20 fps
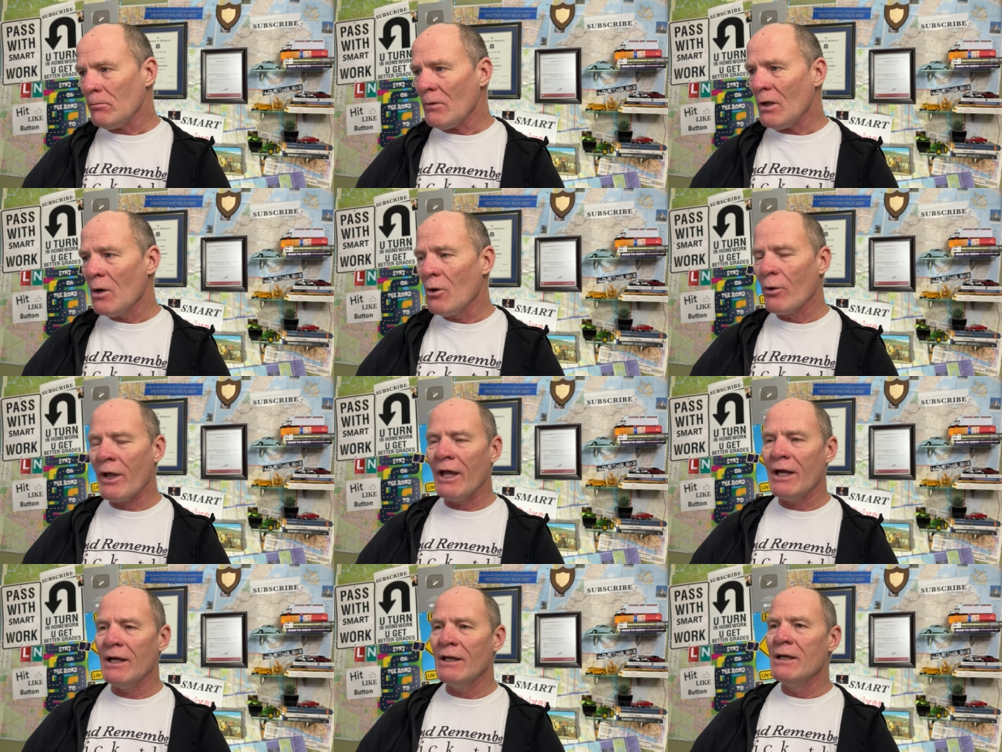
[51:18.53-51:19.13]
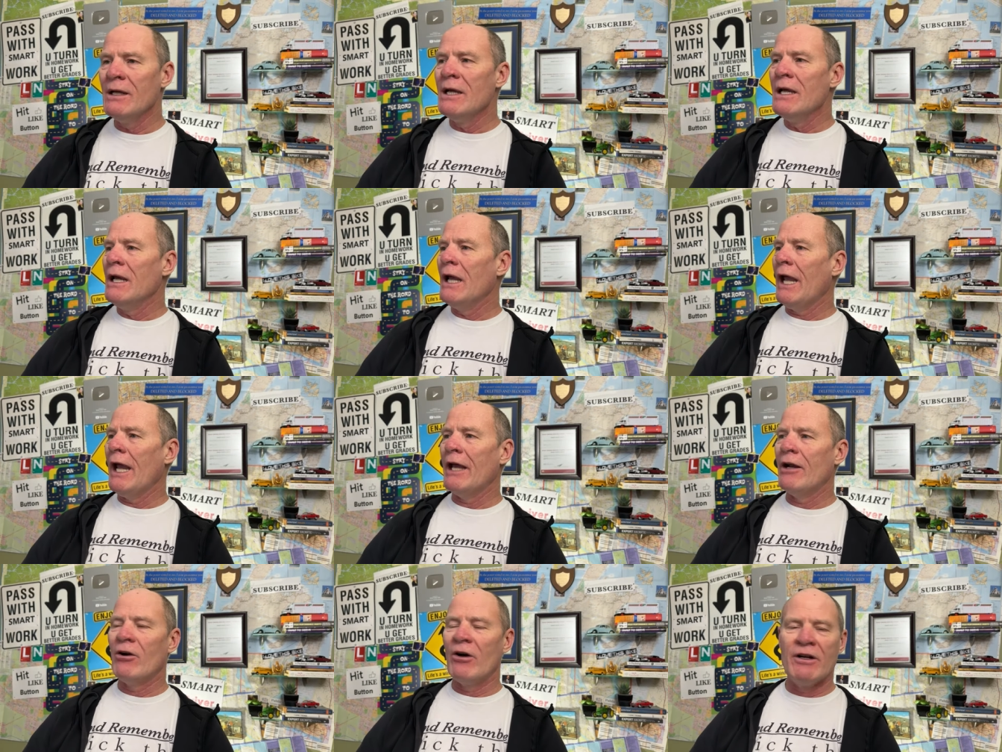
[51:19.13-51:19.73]
Okay,
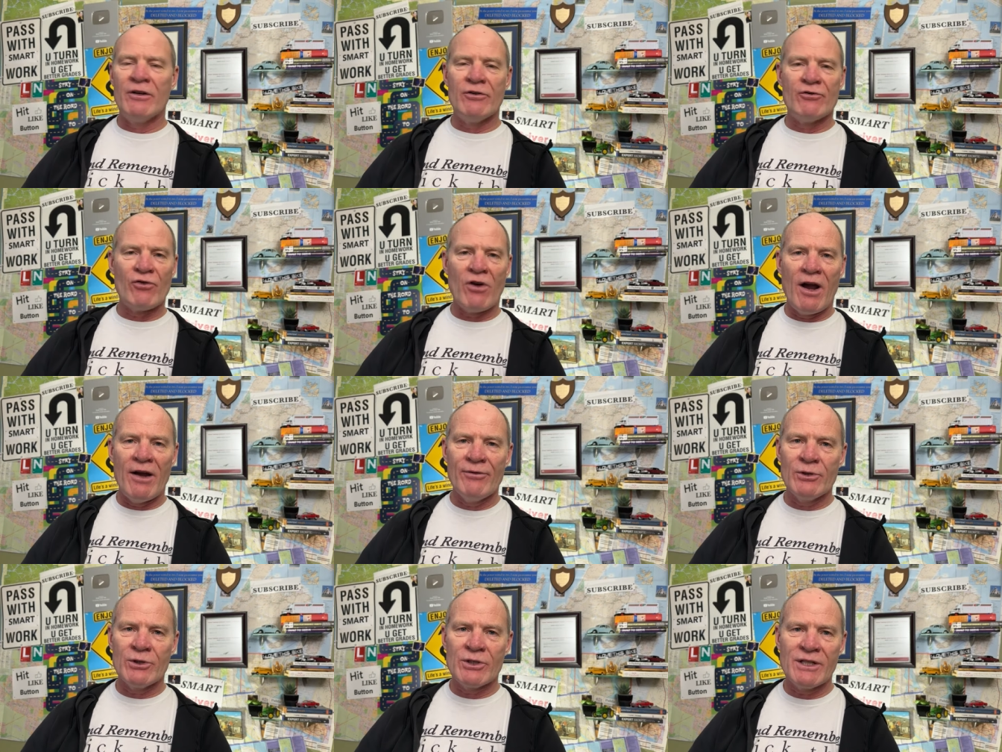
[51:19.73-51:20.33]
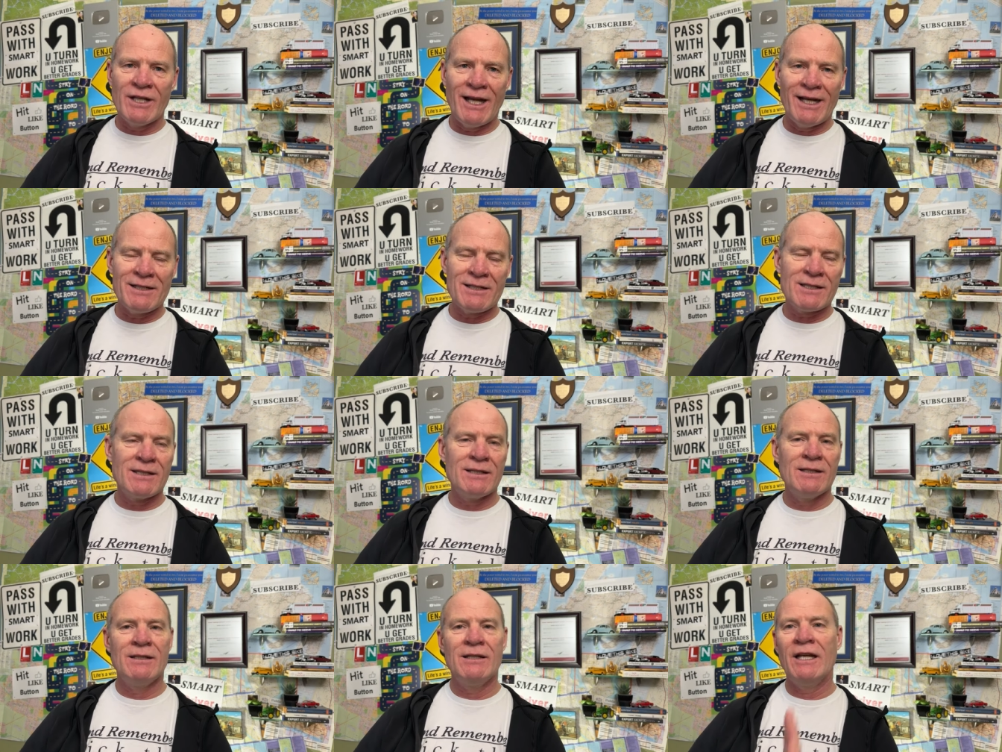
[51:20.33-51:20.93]
and on a driver's
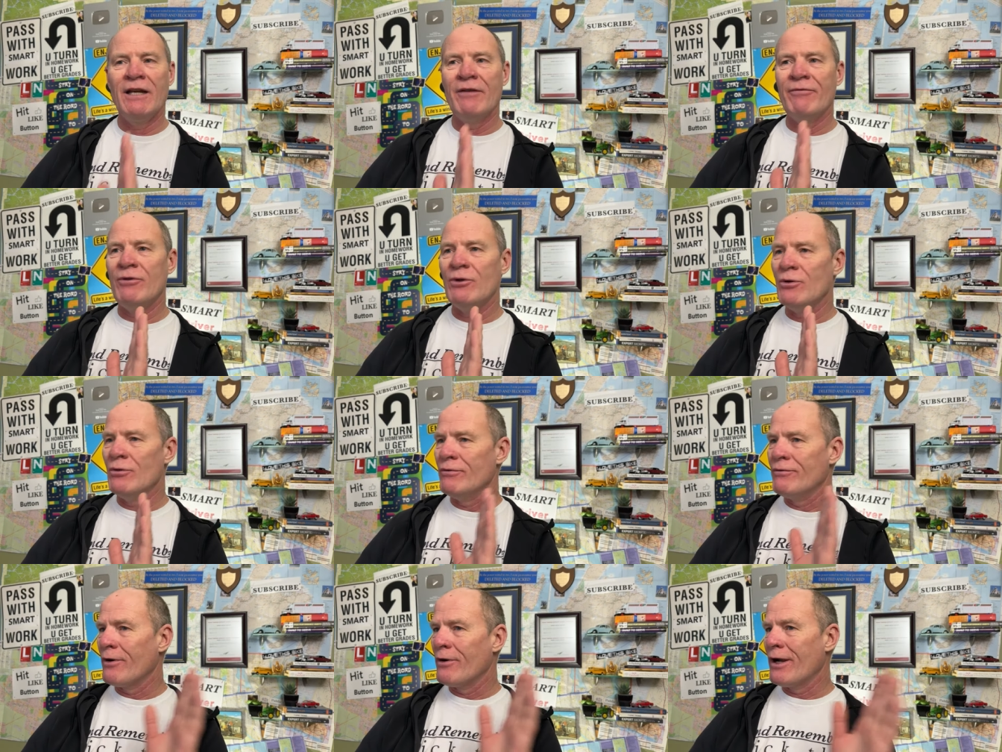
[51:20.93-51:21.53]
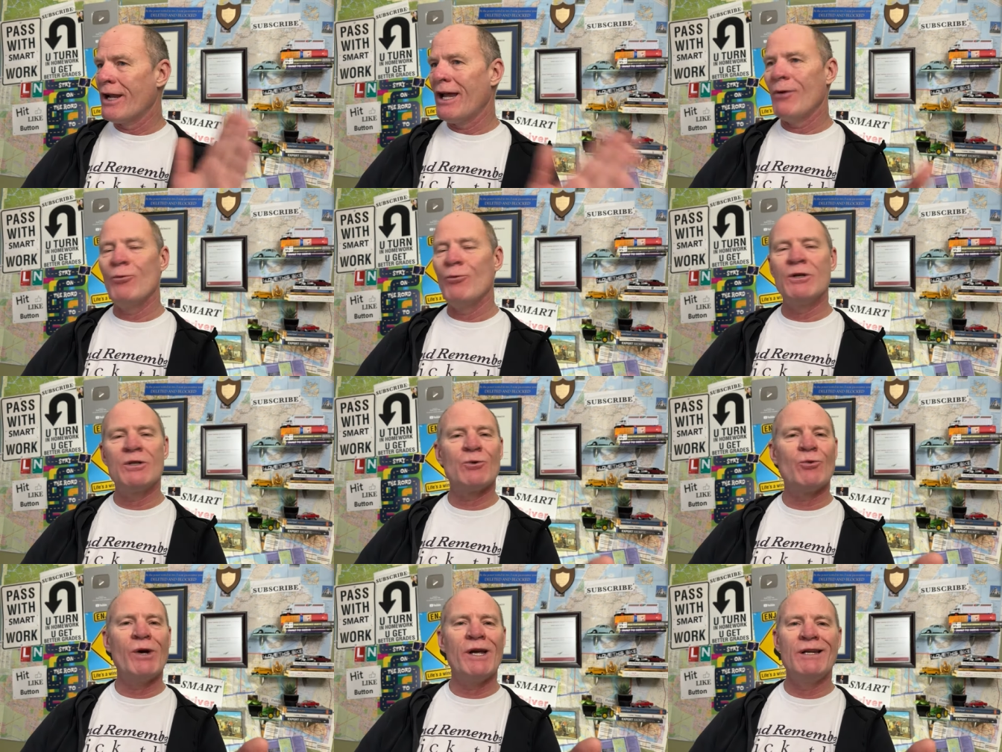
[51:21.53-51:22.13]
test, if you forget
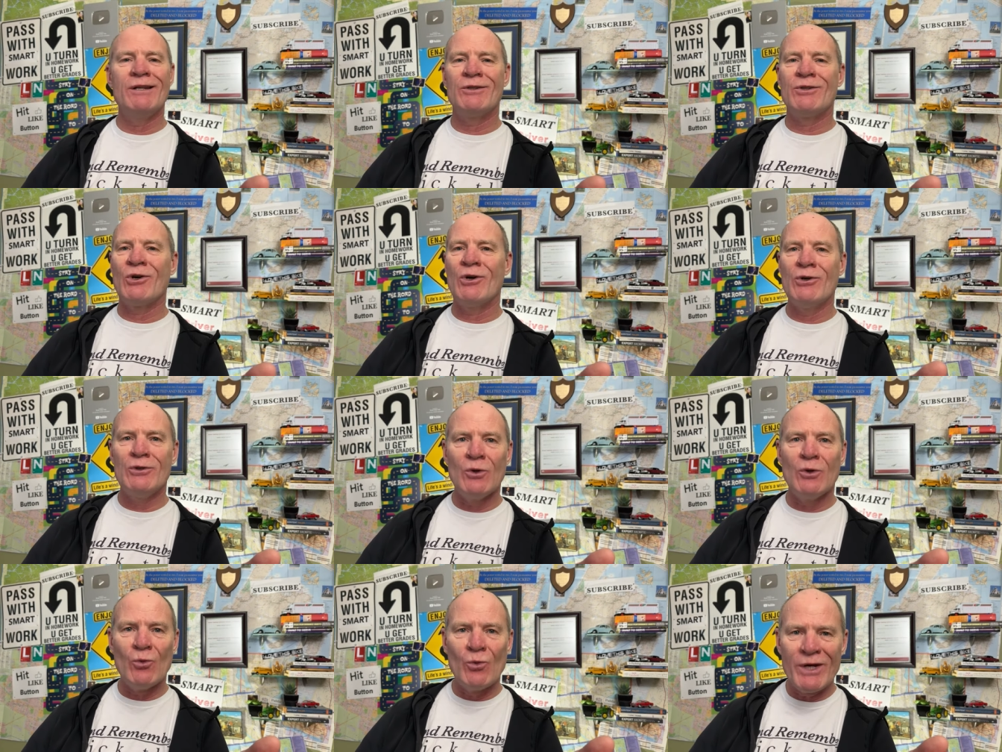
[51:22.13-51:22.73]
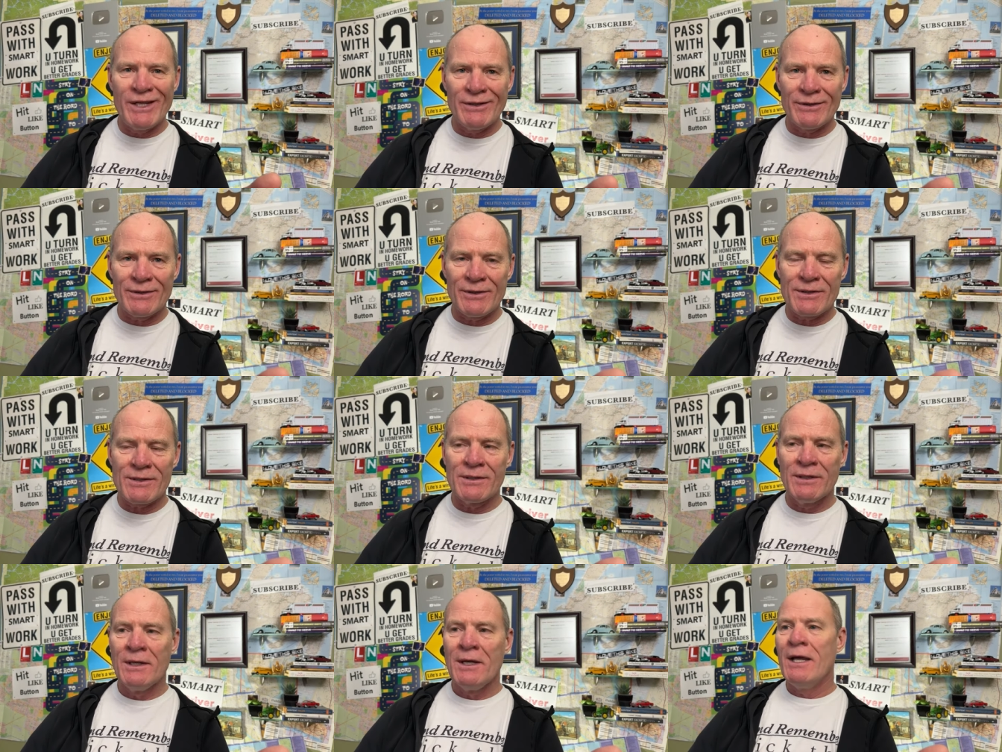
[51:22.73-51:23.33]
which way to turn the wheels,